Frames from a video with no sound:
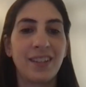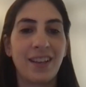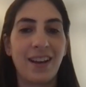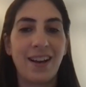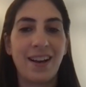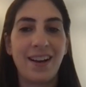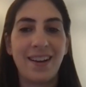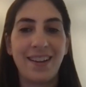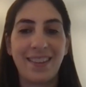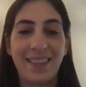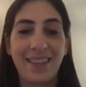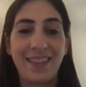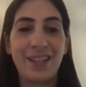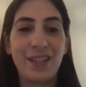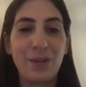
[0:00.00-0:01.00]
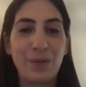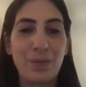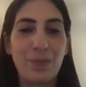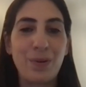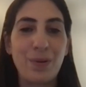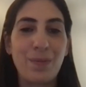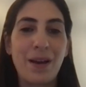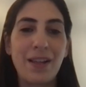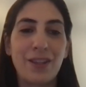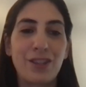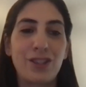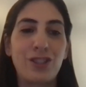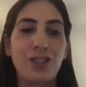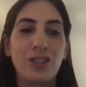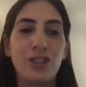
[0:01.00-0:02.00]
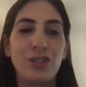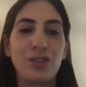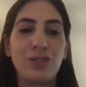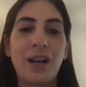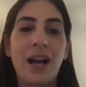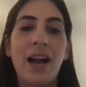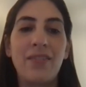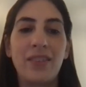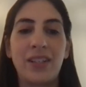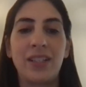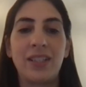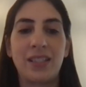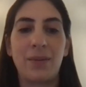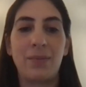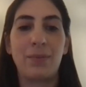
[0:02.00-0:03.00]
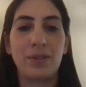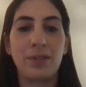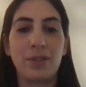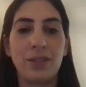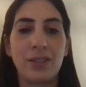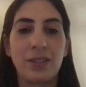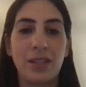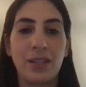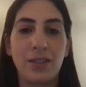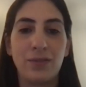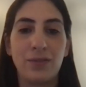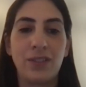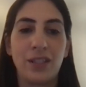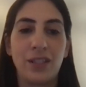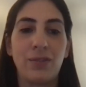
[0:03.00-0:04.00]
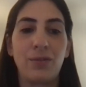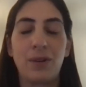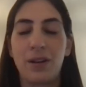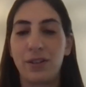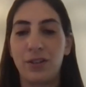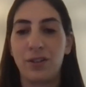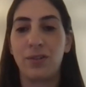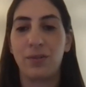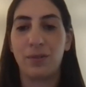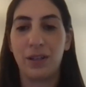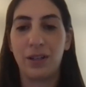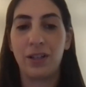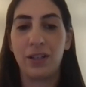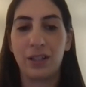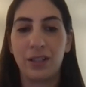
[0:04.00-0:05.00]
Thank you. Prabhath, do you have any examples you've seen throughout your career?